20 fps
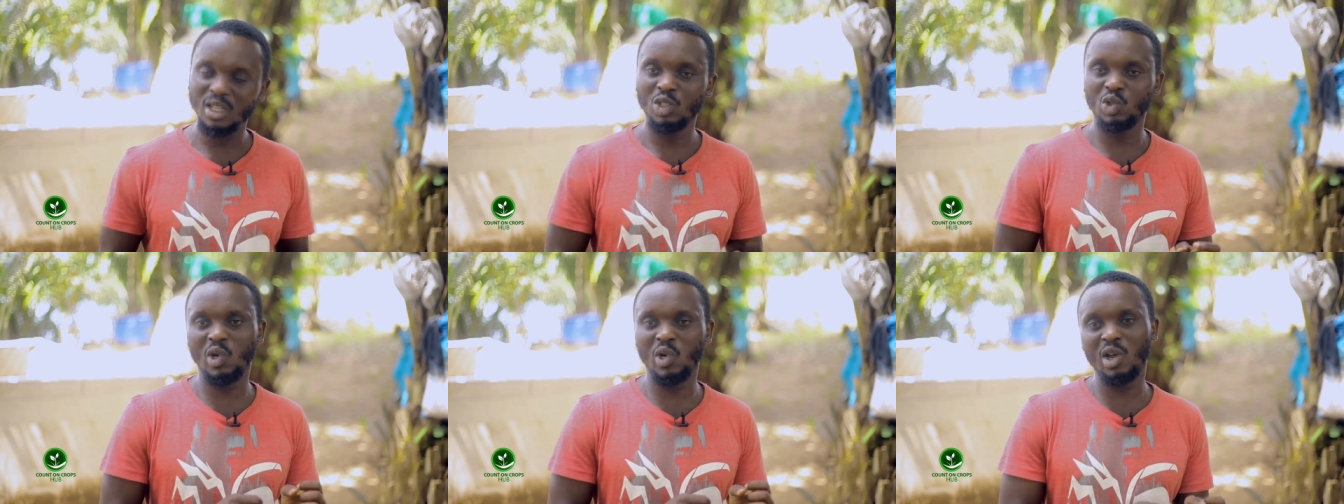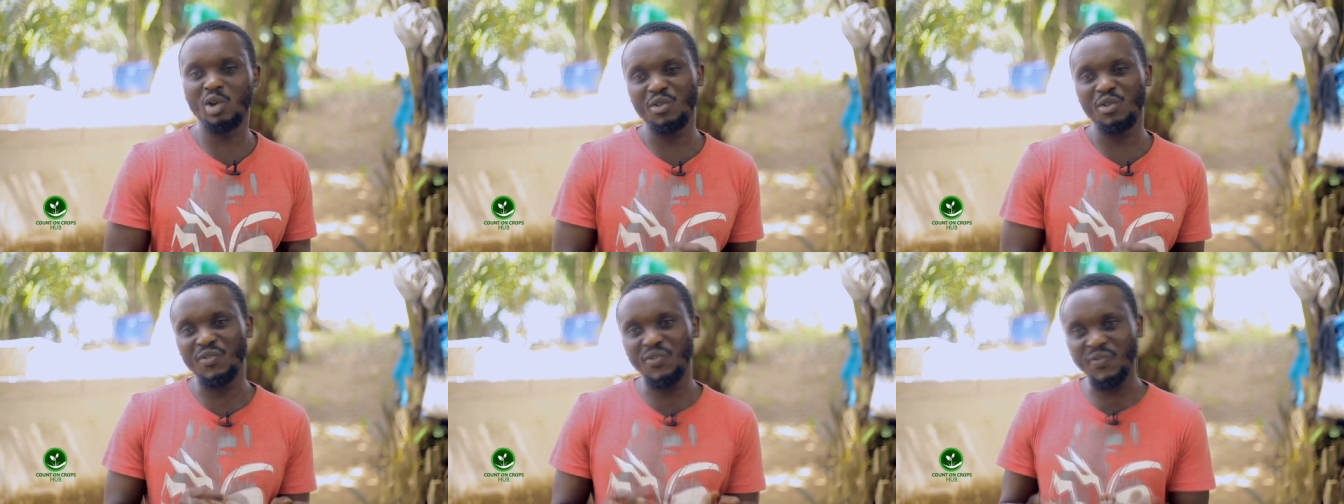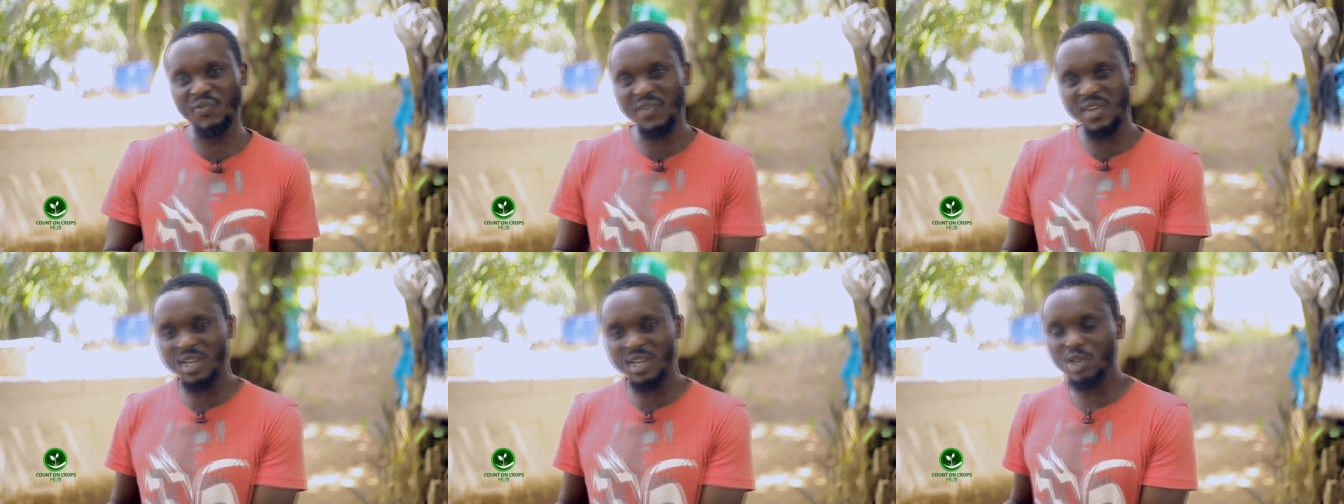to kind of
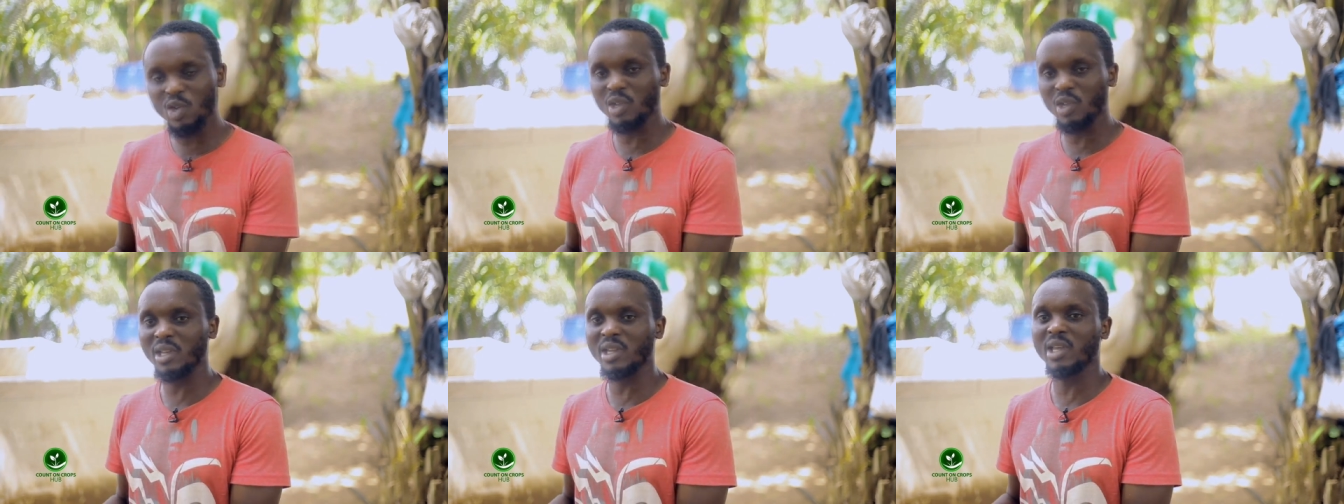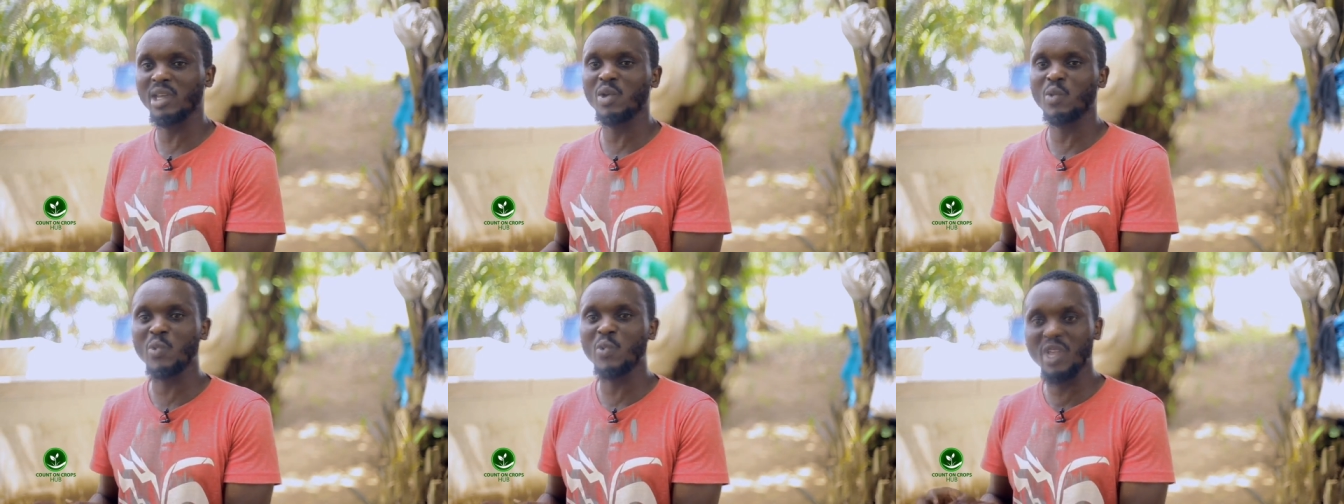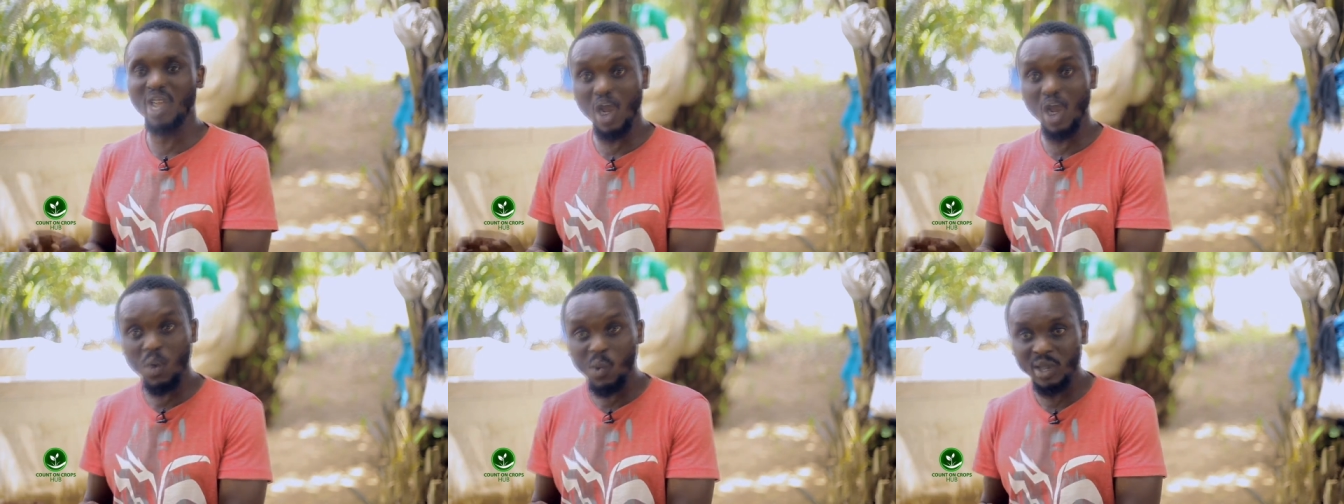feed on the
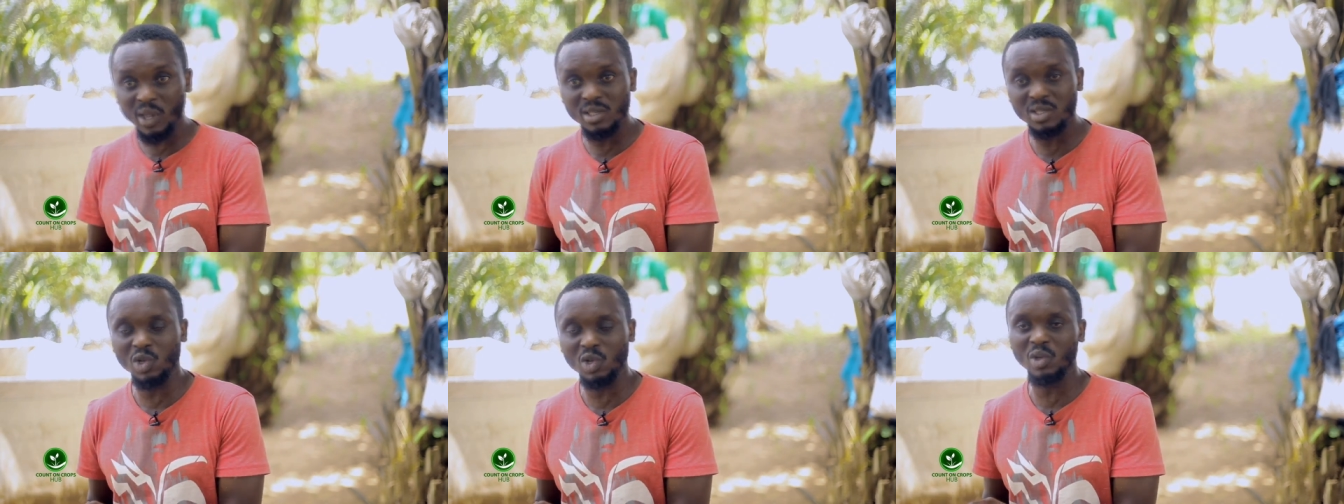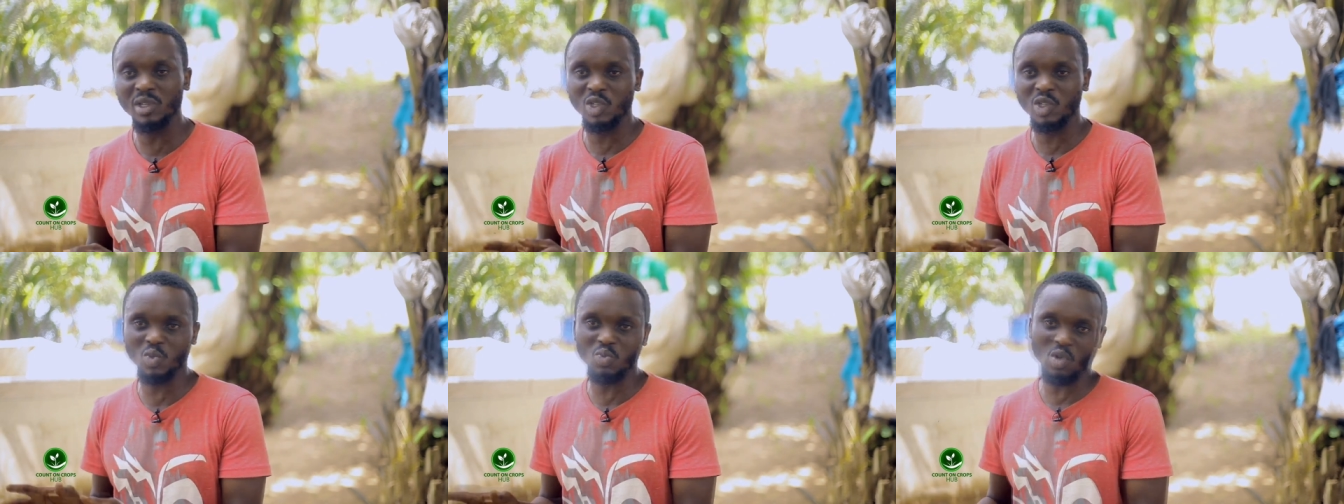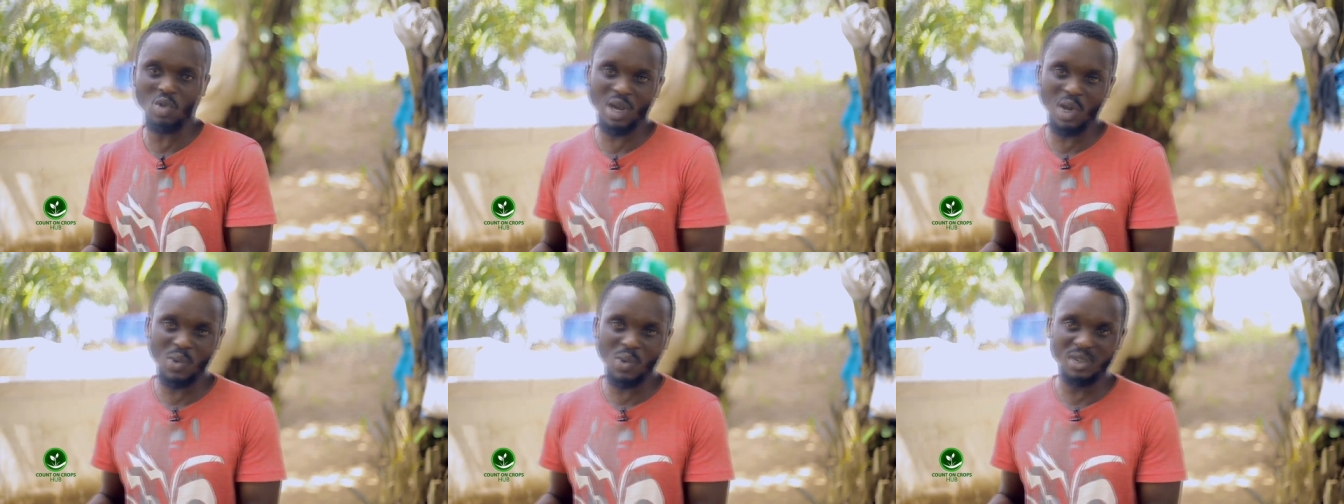weaker ones or the
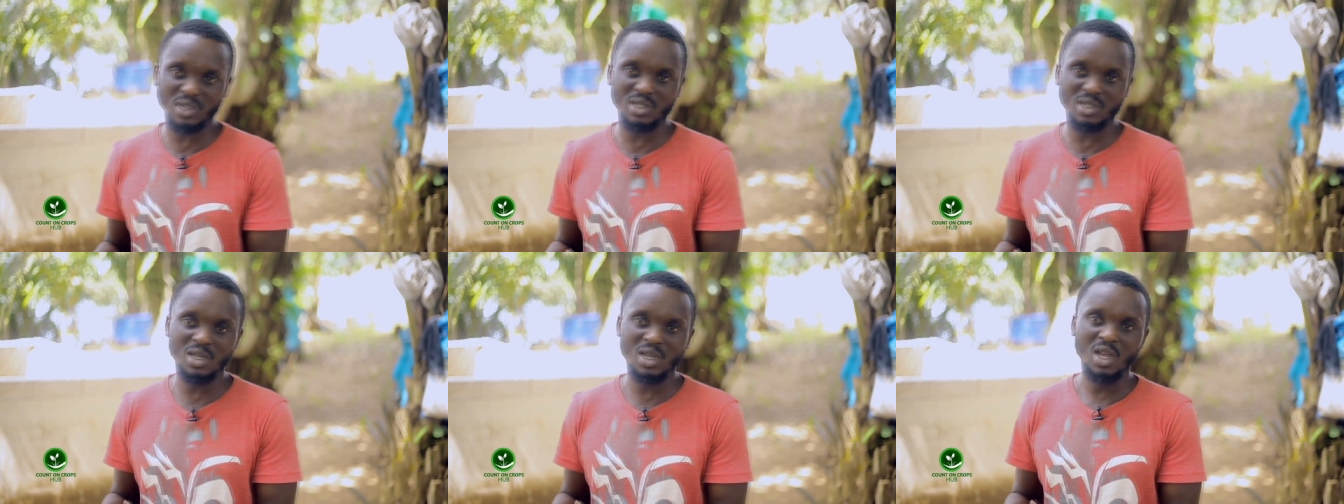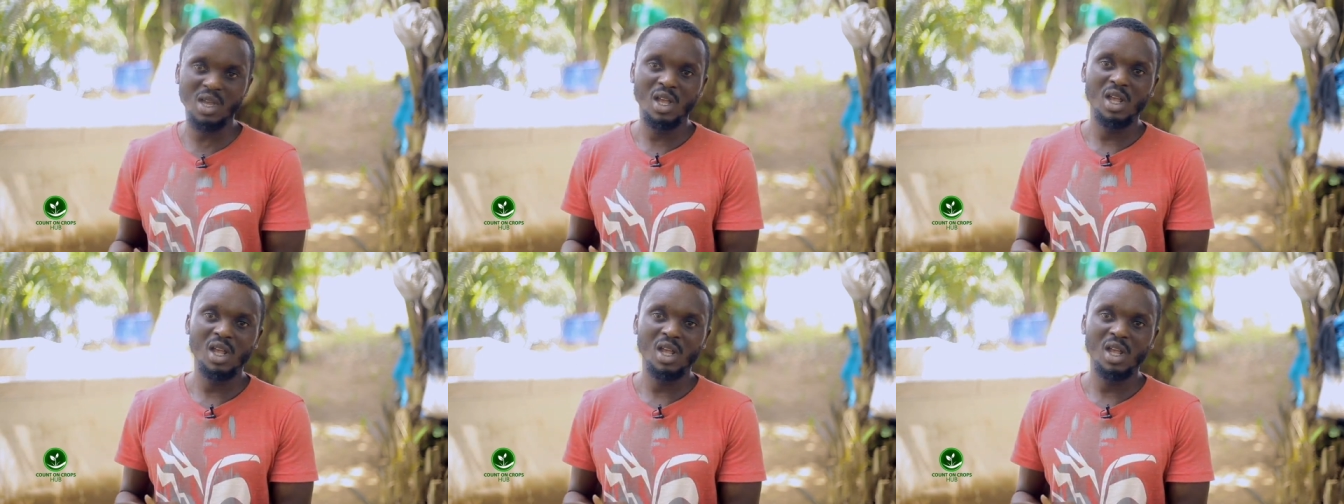smaller ones.